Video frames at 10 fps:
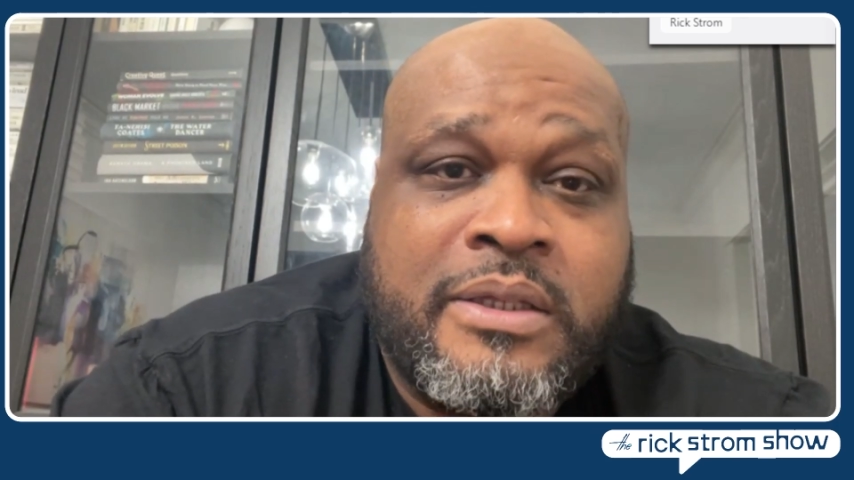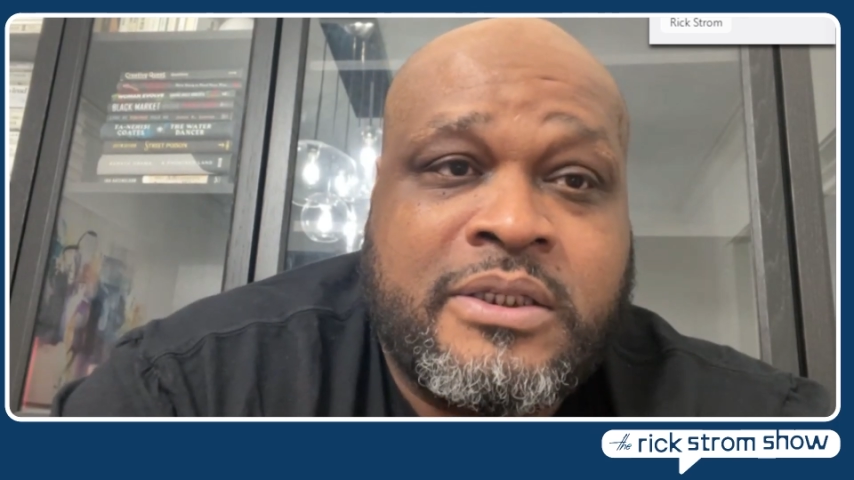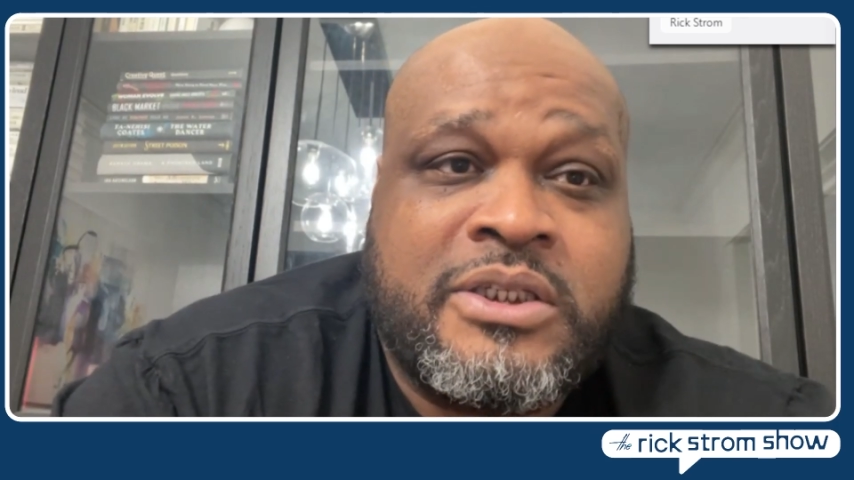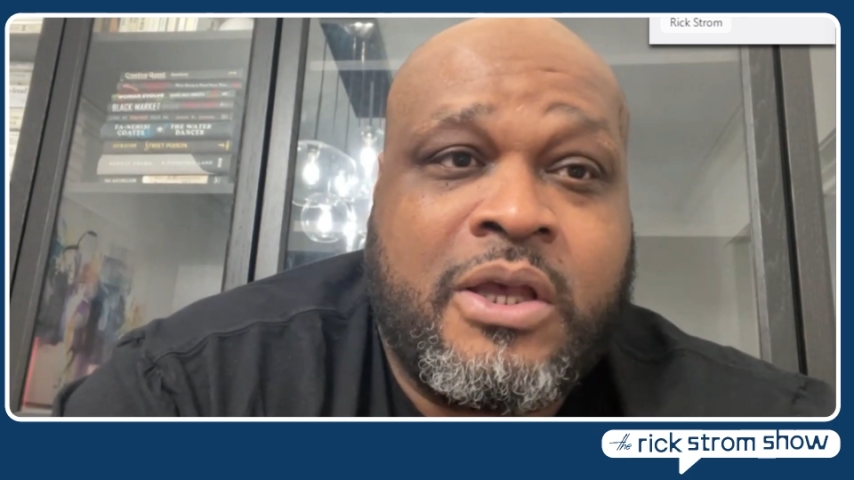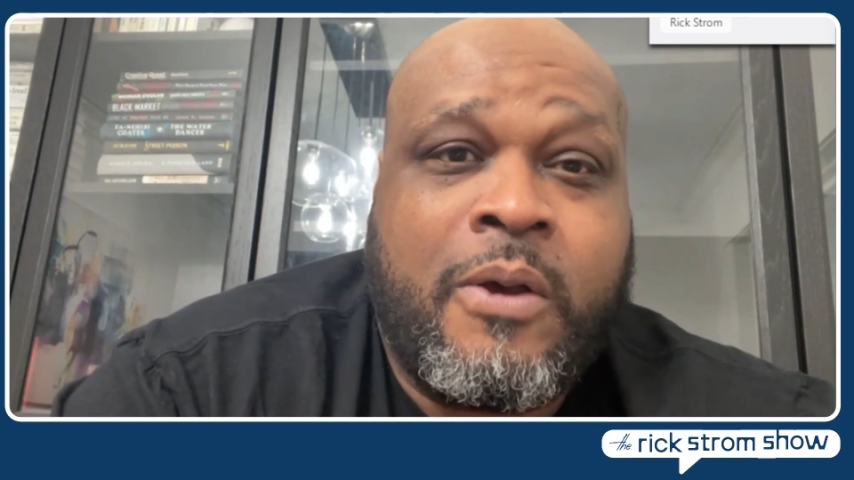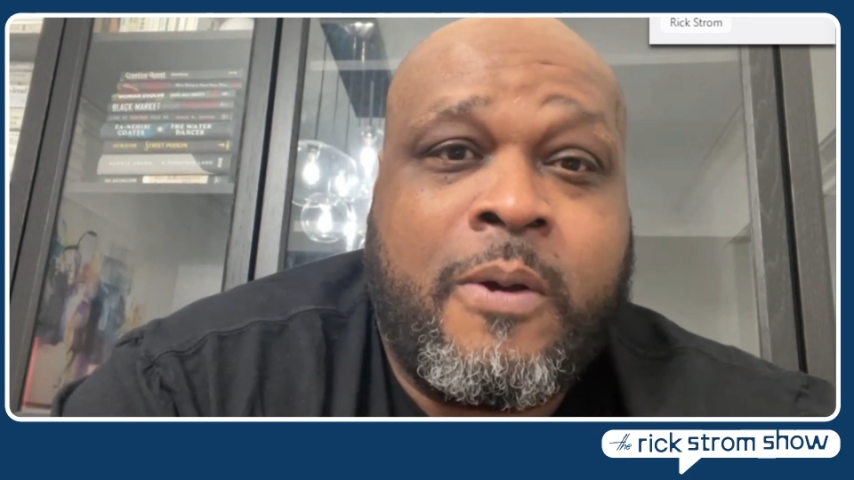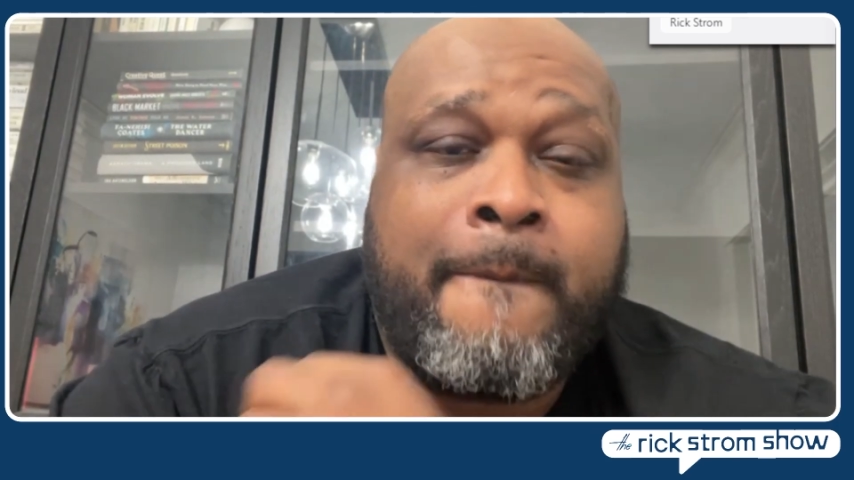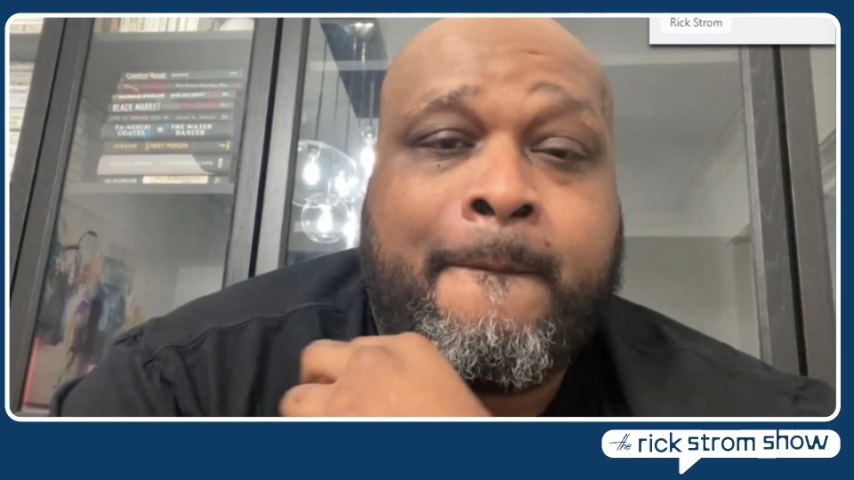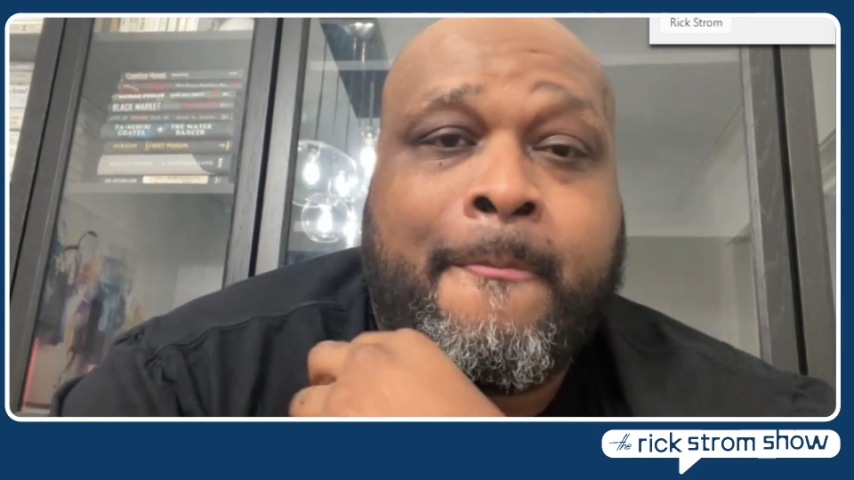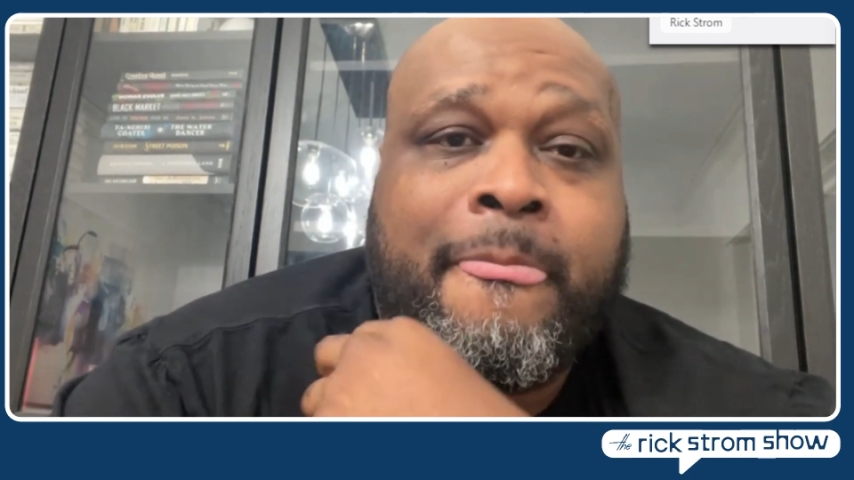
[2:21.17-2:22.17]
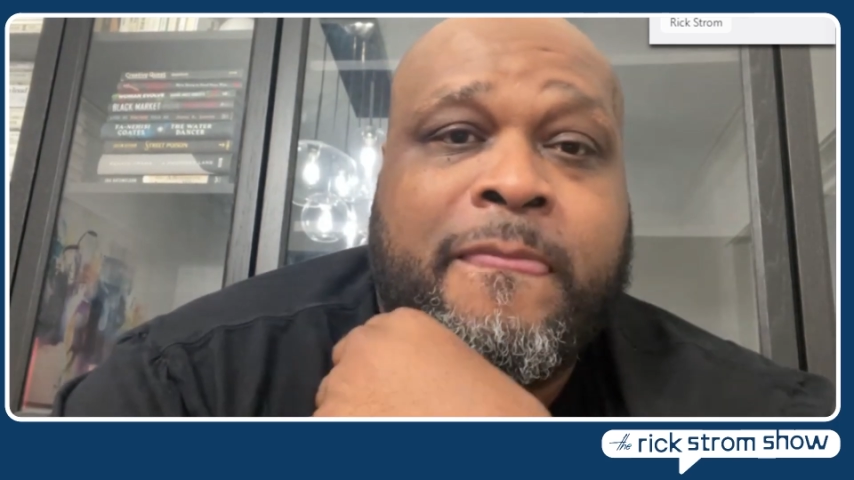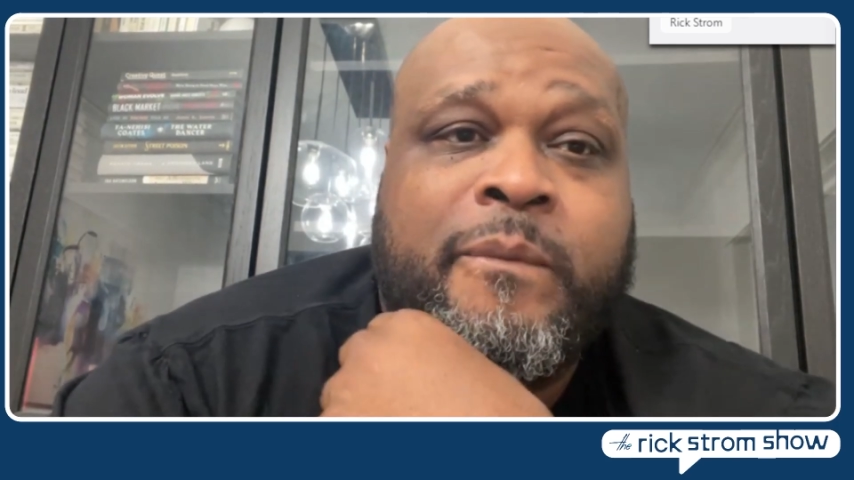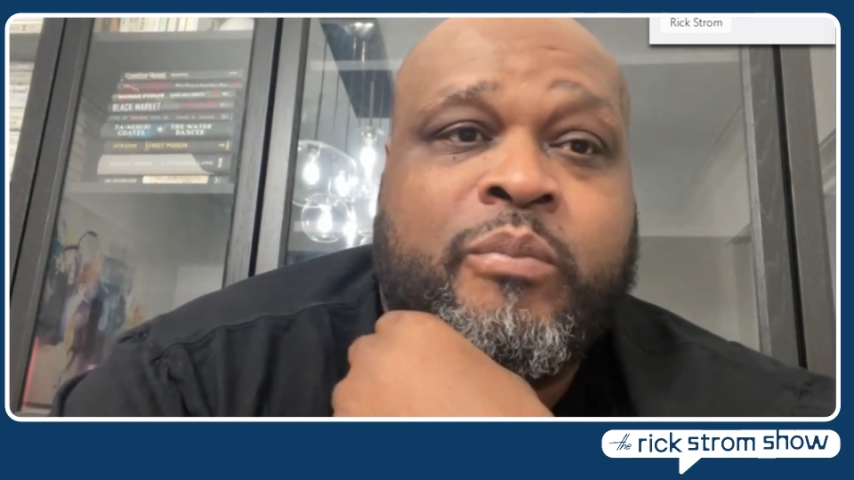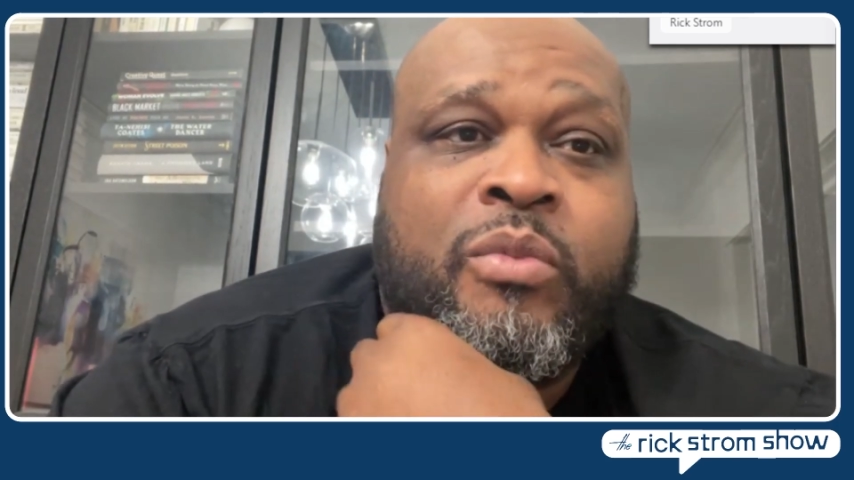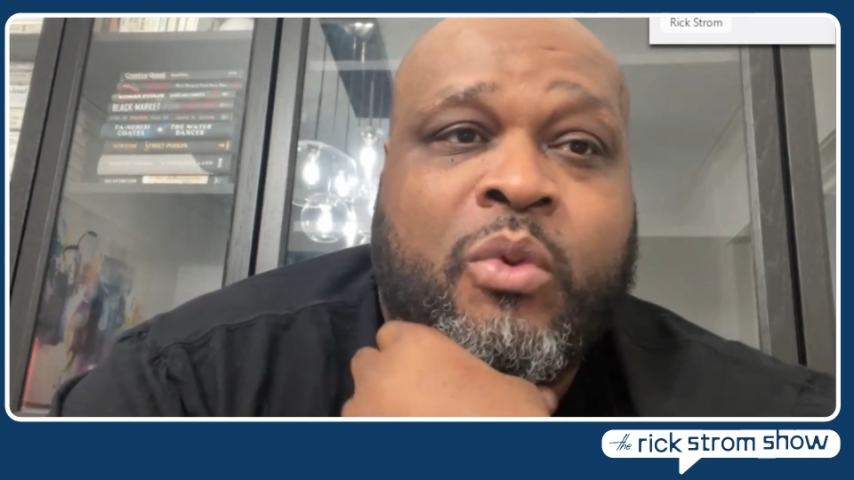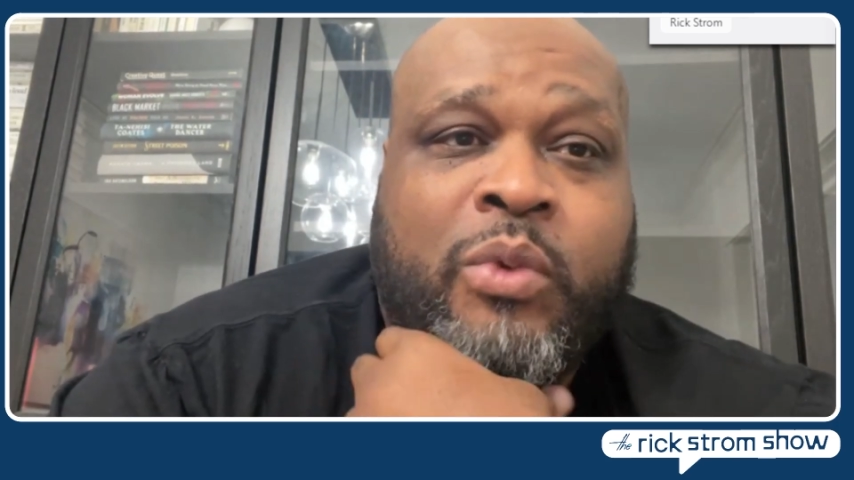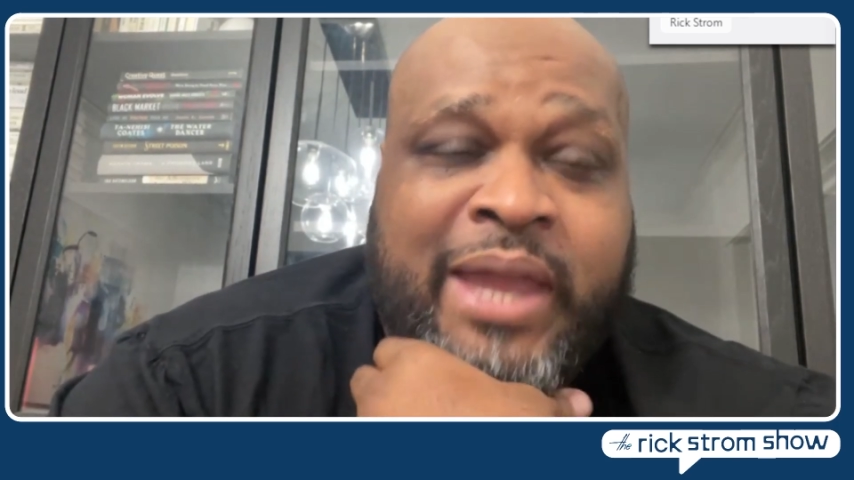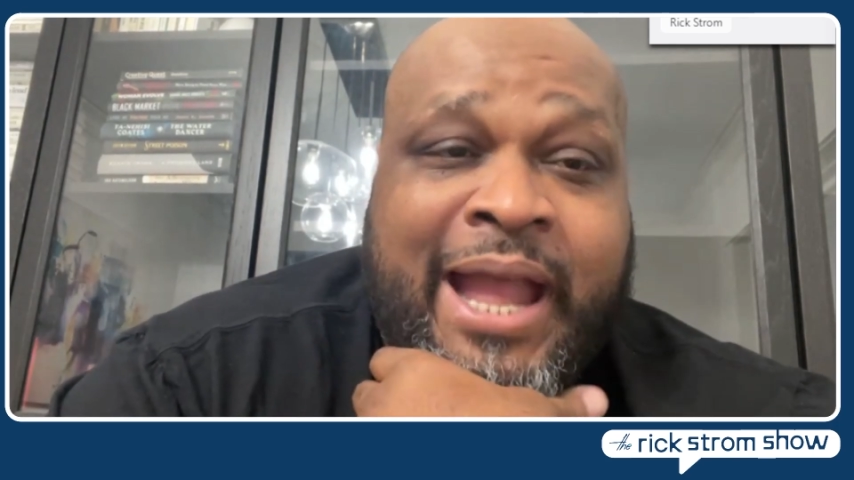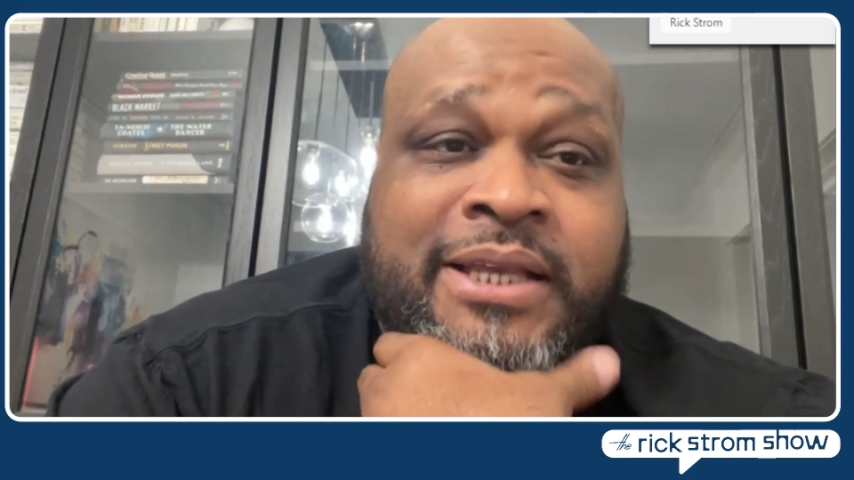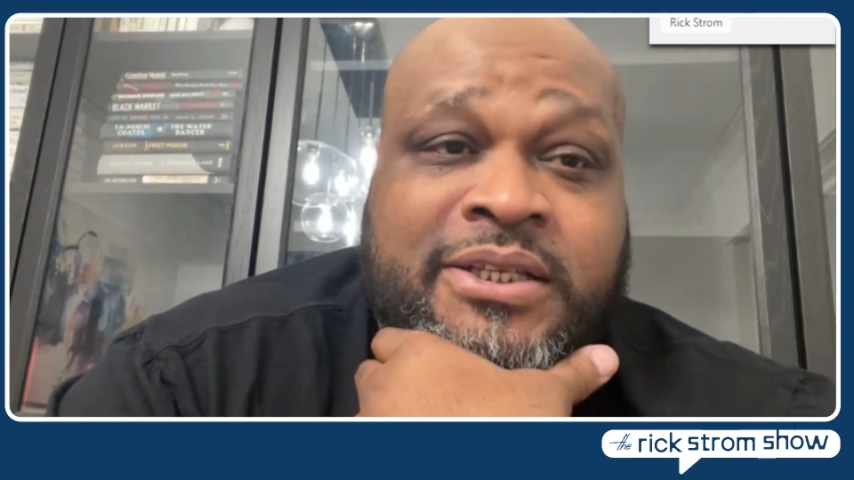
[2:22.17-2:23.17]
So we had